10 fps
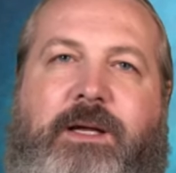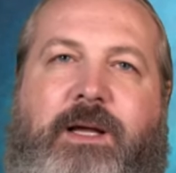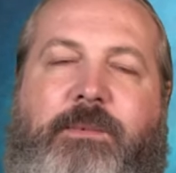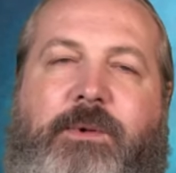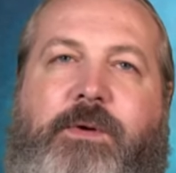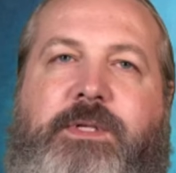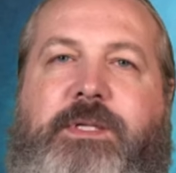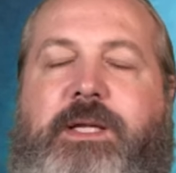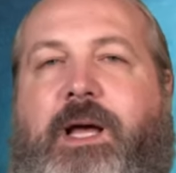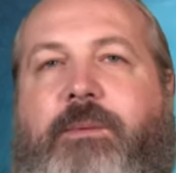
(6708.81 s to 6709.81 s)
I'm going to
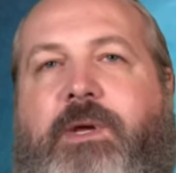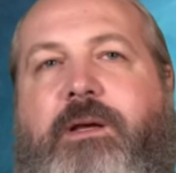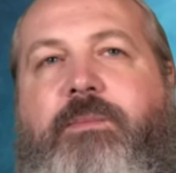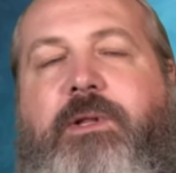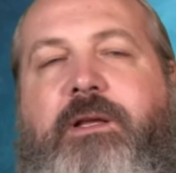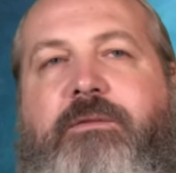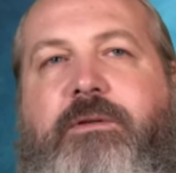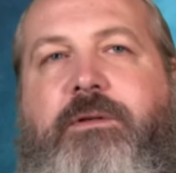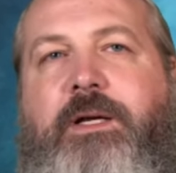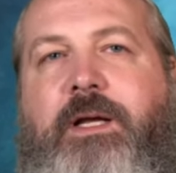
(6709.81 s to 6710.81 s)
die being a
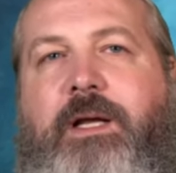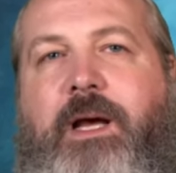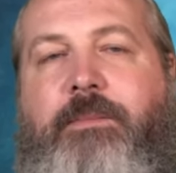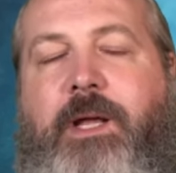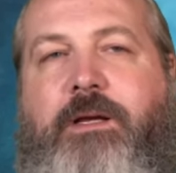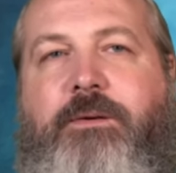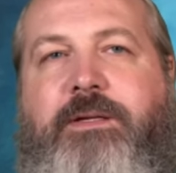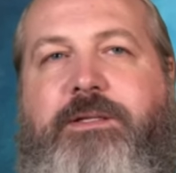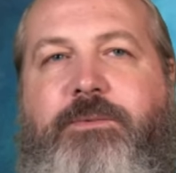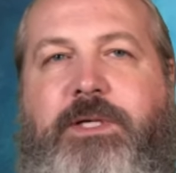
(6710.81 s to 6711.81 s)
believer. I'm not going
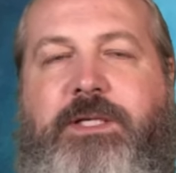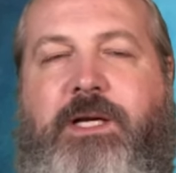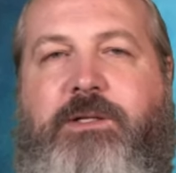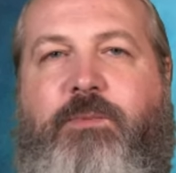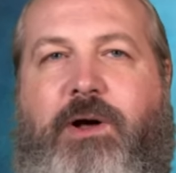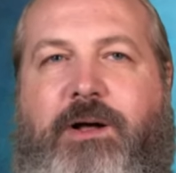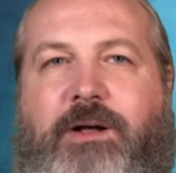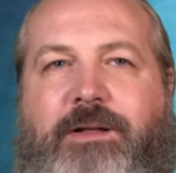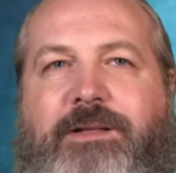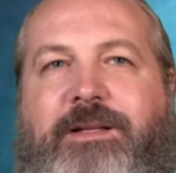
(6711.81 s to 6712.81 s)
to reject
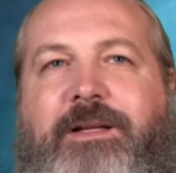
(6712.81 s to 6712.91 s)
Paul.